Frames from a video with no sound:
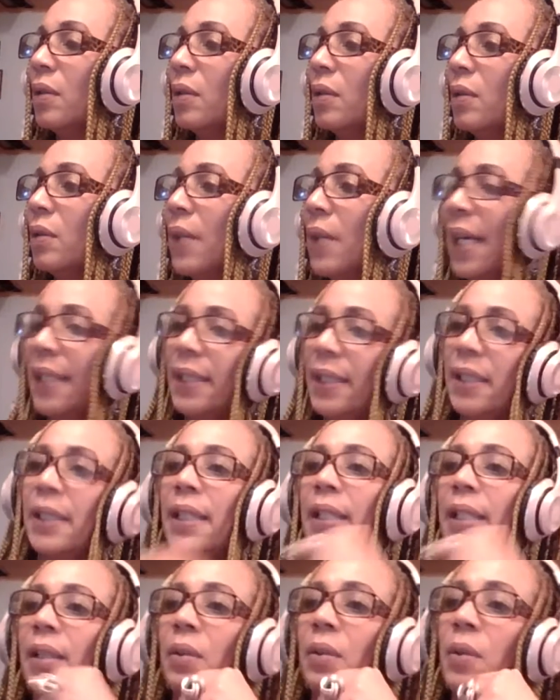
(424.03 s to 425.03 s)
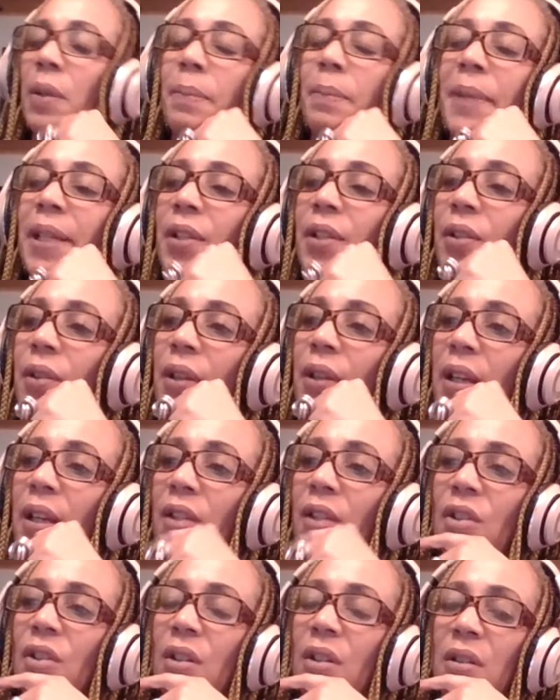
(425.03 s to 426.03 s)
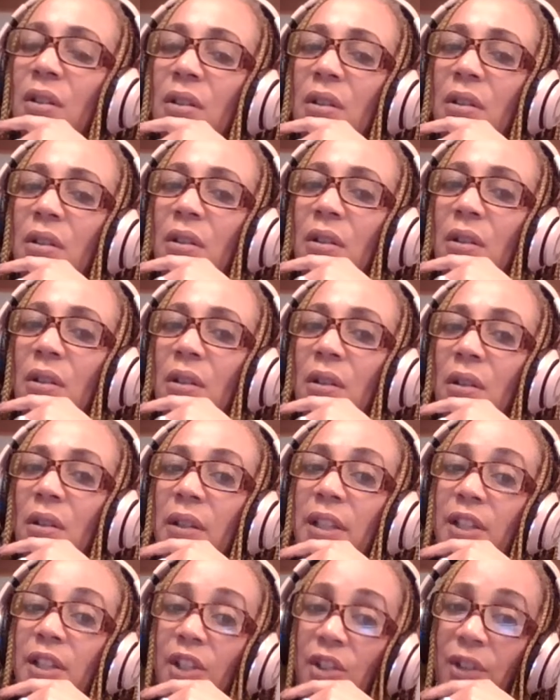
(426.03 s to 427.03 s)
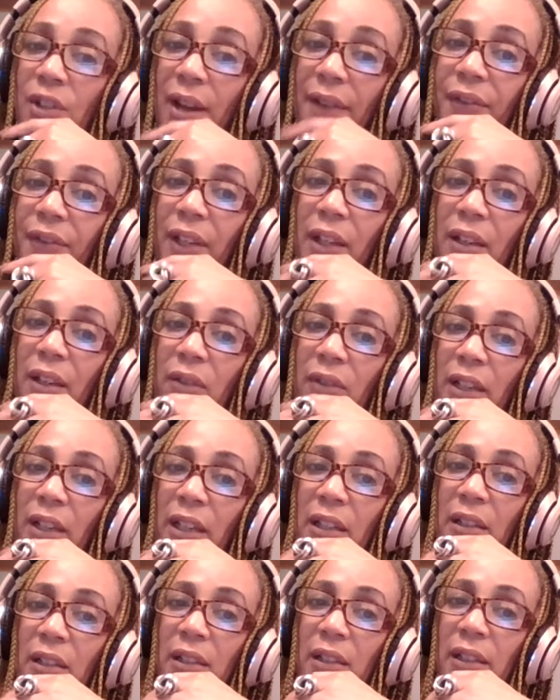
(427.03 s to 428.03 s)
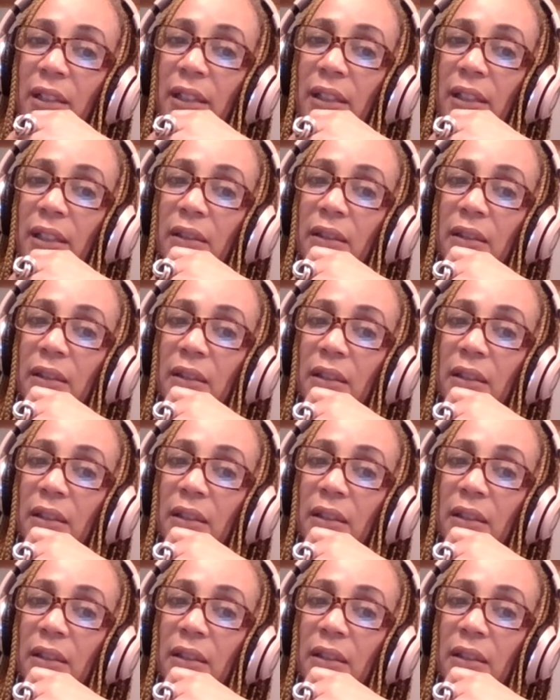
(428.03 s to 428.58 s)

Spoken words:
Why Toledo? What made you think she's there's a trafficking ring in Toledo?